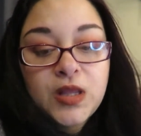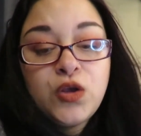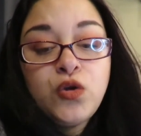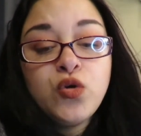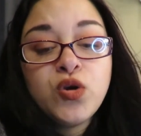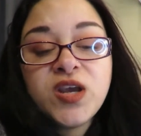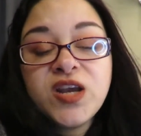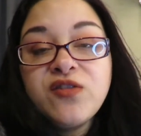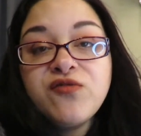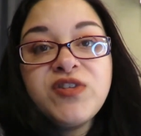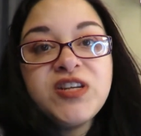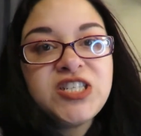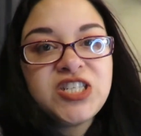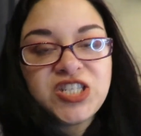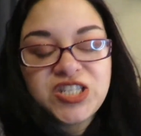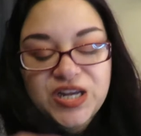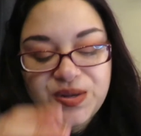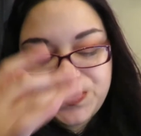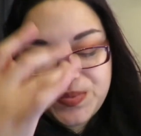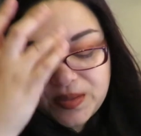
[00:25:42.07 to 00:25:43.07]
you can
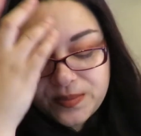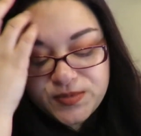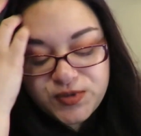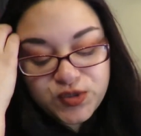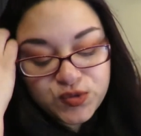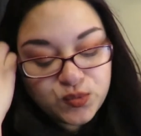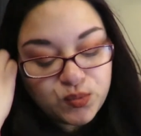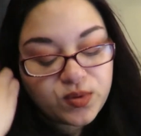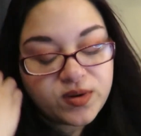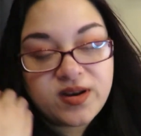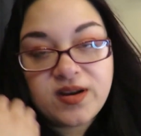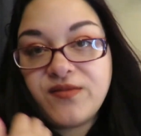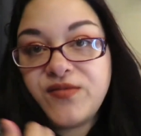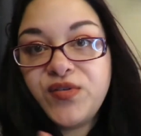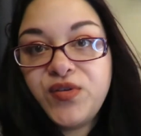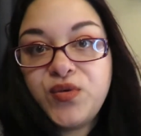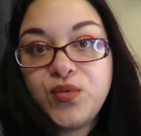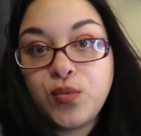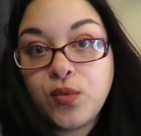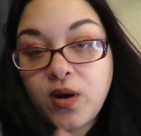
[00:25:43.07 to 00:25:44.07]
reshape them to whatever
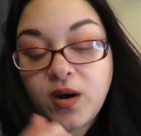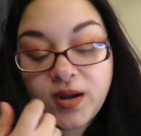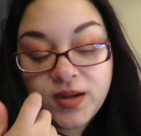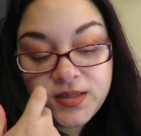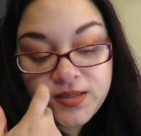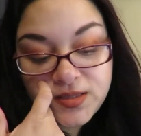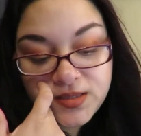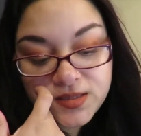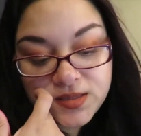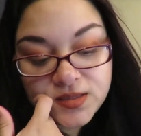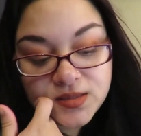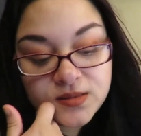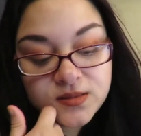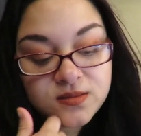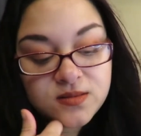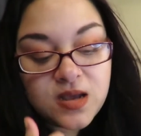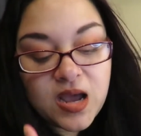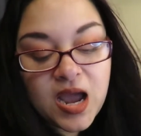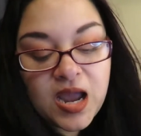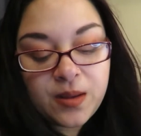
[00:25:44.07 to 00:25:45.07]
you want
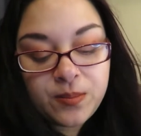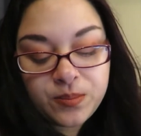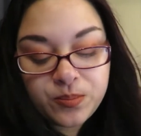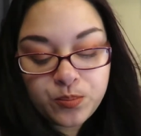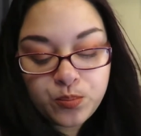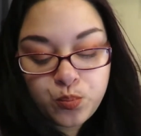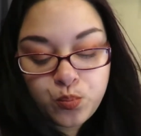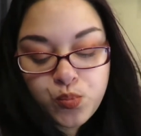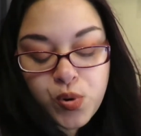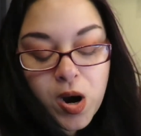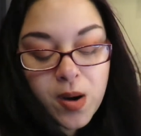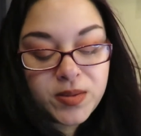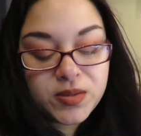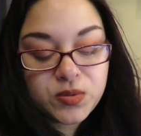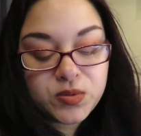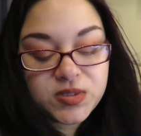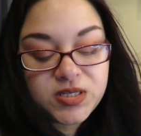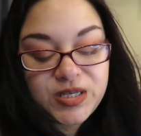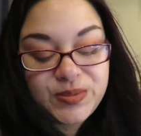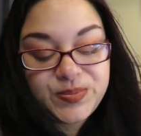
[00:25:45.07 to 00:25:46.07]
i'm probably
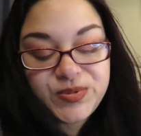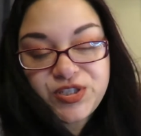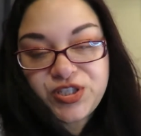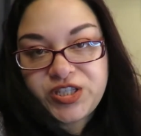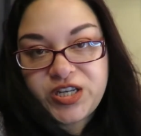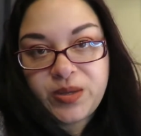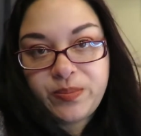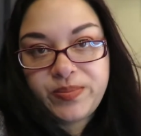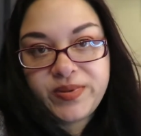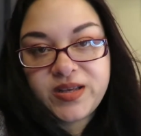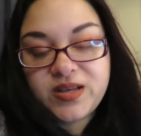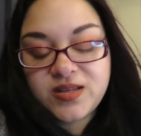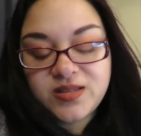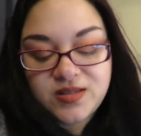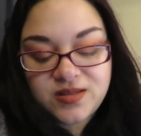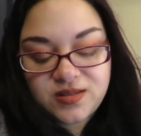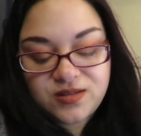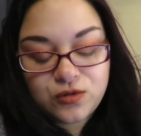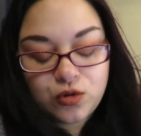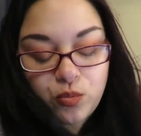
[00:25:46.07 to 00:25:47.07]
will keep the shape because
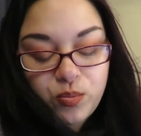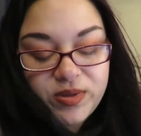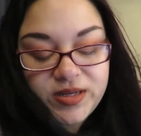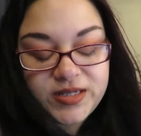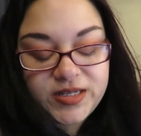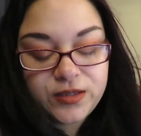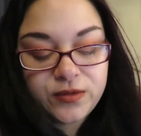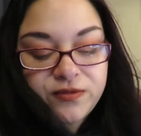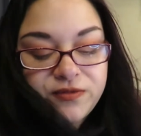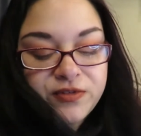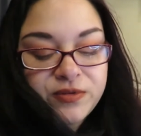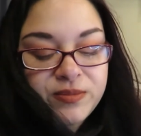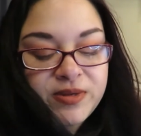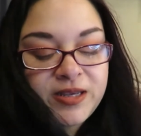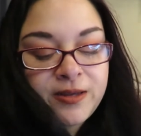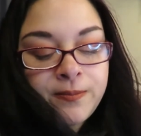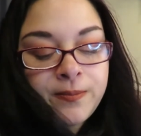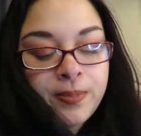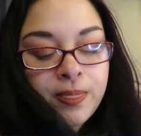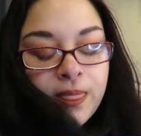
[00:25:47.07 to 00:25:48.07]
it's no big deal for
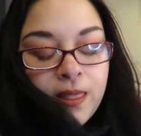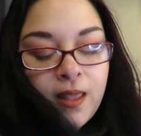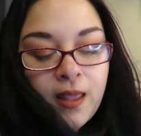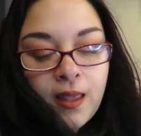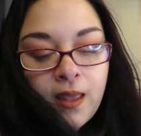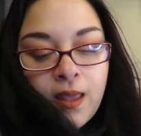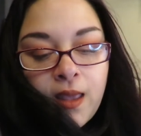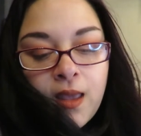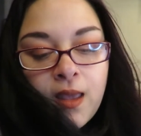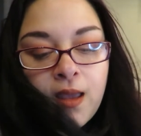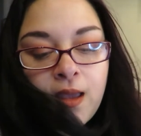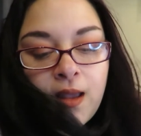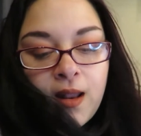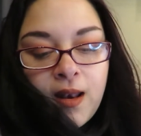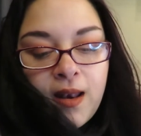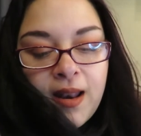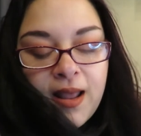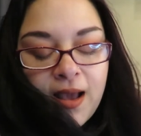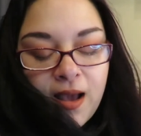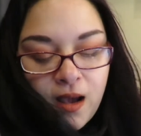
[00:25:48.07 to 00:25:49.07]
me
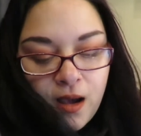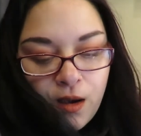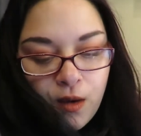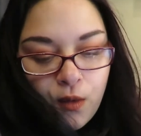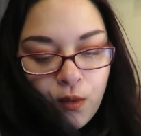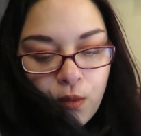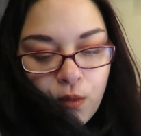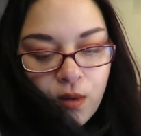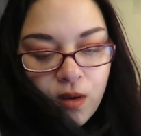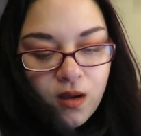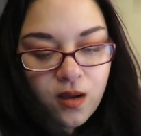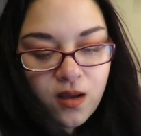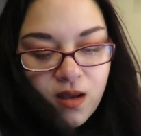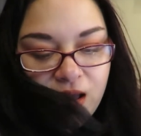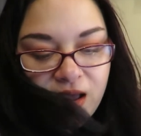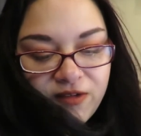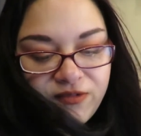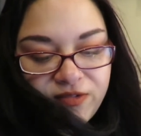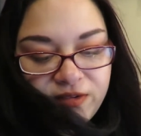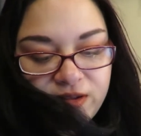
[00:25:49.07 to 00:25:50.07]
now
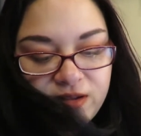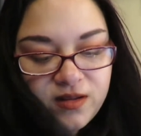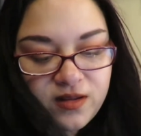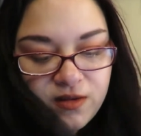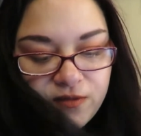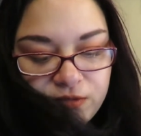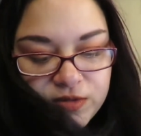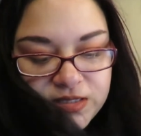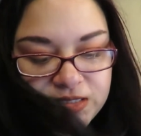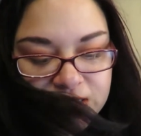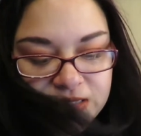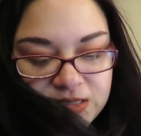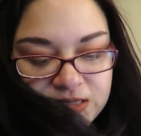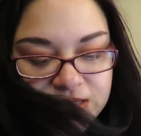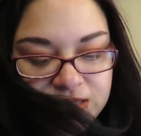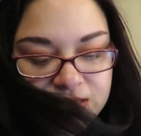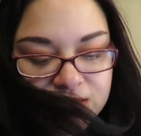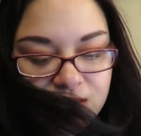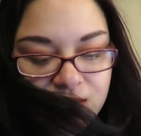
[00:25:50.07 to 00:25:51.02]
i fell in love with these